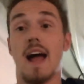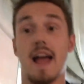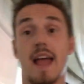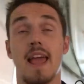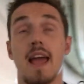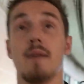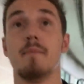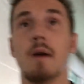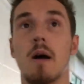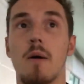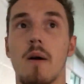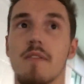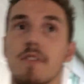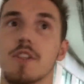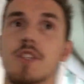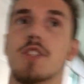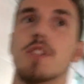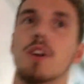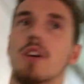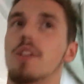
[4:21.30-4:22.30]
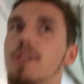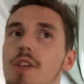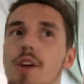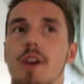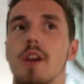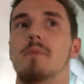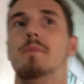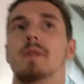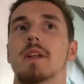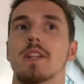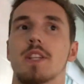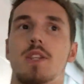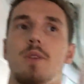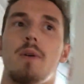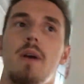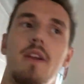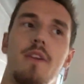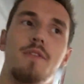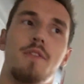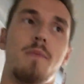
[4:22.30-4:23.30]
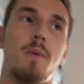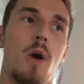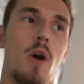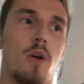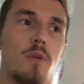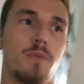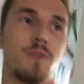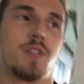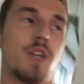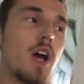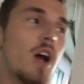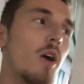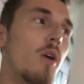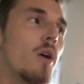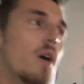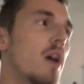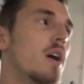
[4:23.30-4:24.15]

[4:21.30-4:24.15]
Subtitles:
I am, however, still 30 minutes away from home, so...